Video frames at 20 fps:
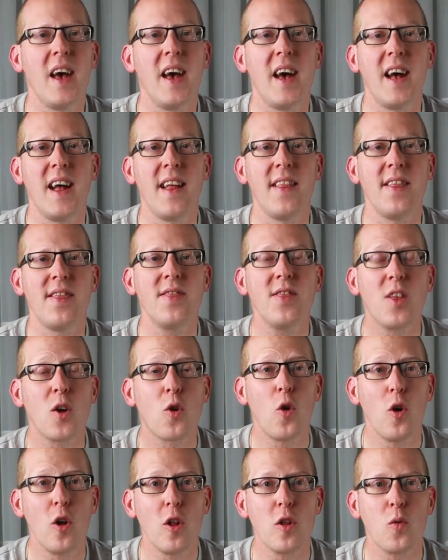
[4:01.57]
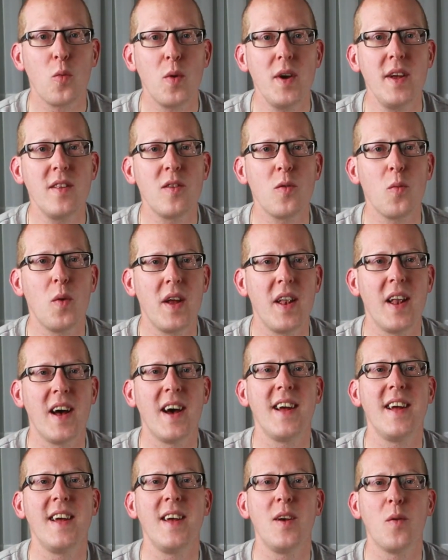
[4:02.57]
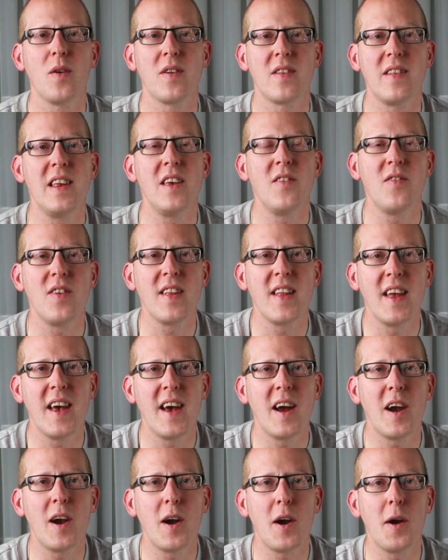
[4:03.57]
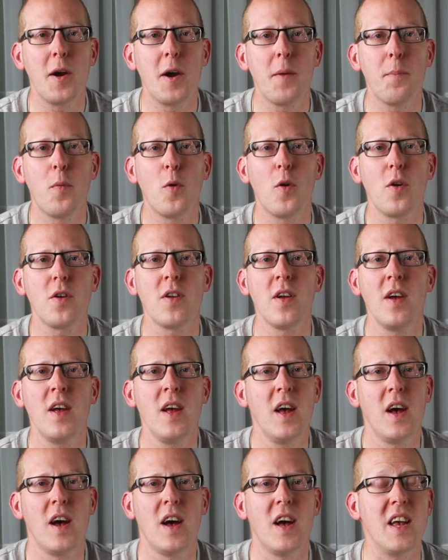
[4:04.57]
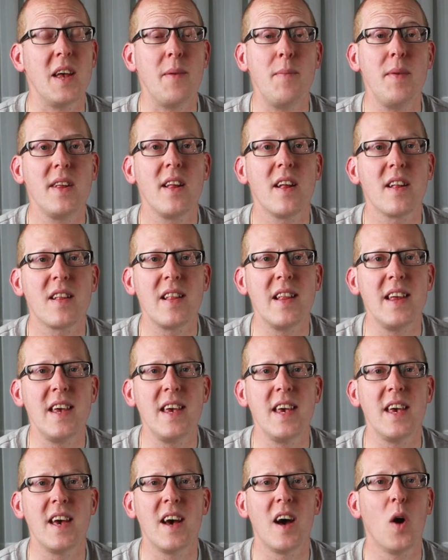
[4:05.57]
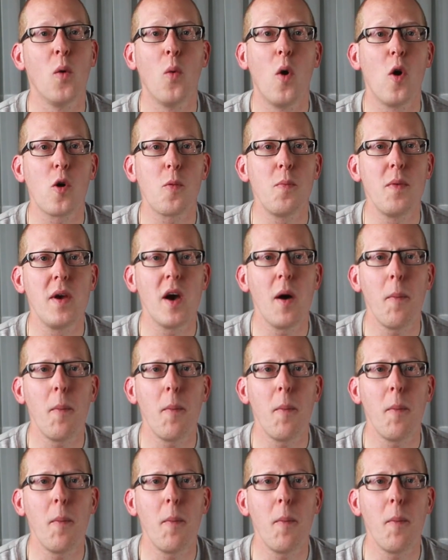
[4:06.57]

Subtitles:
and the cold wind when I was leaving the airport immediately woke me